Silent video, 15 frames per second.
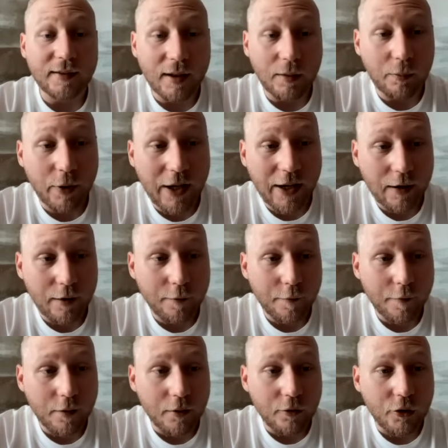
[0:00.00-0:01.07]
up, we have
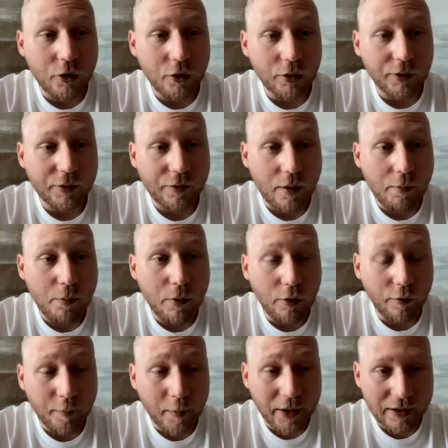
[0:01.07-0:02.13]
news from
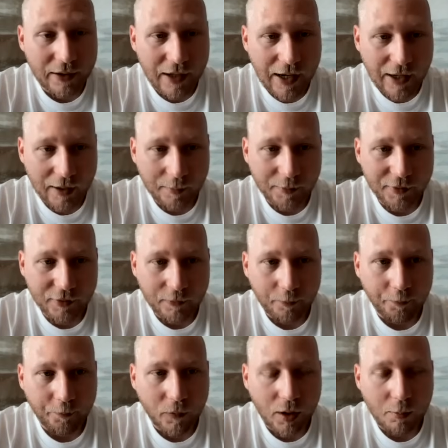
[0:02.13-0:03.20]
Movement Labs.
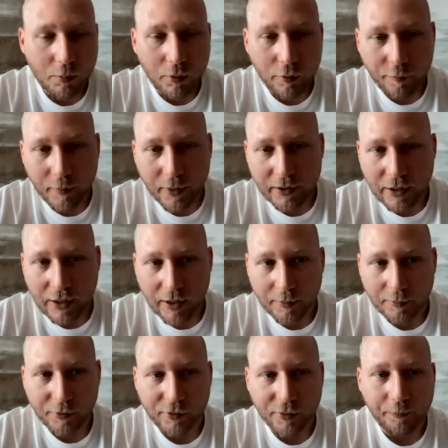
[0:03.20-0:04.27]
Movement
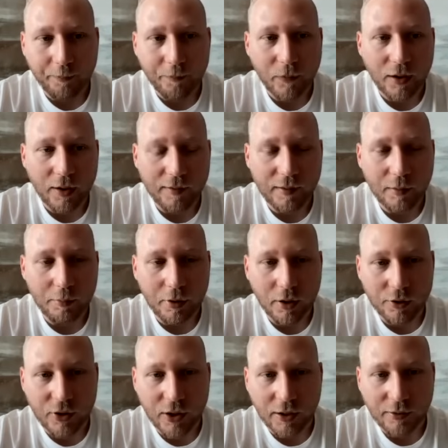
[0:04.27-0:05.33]
Labs is a
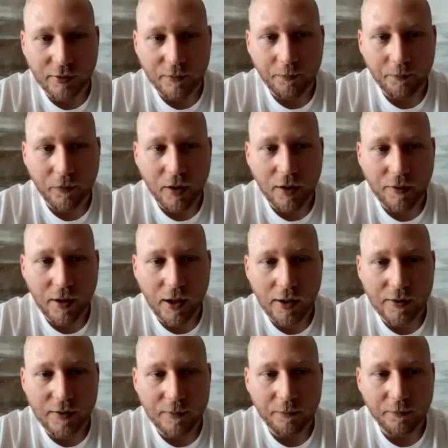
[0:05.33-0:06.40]
project that
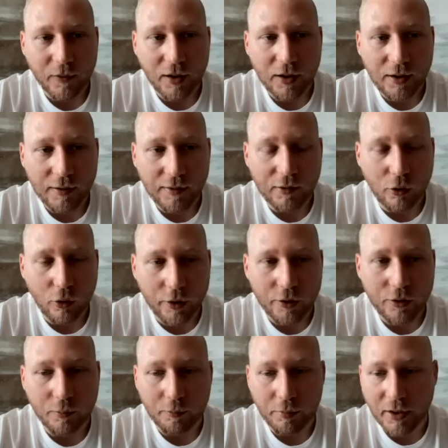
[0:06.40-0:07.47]
is going to
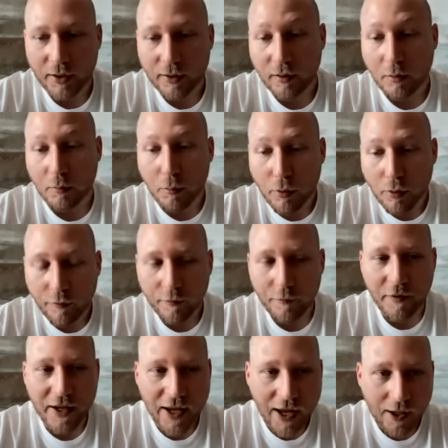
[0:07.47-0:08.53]
bring the Move
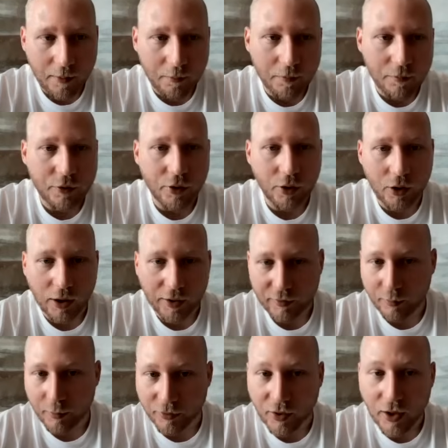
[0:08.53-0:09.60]
VM to
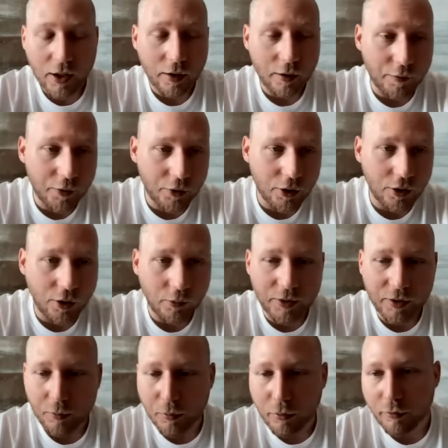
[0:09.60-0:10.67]
Cosmos. If you don't know what the
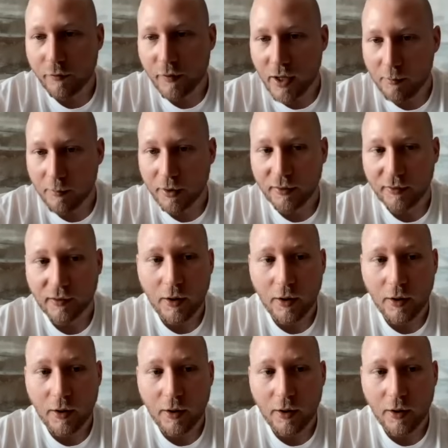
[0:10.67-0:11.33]
Move VM is,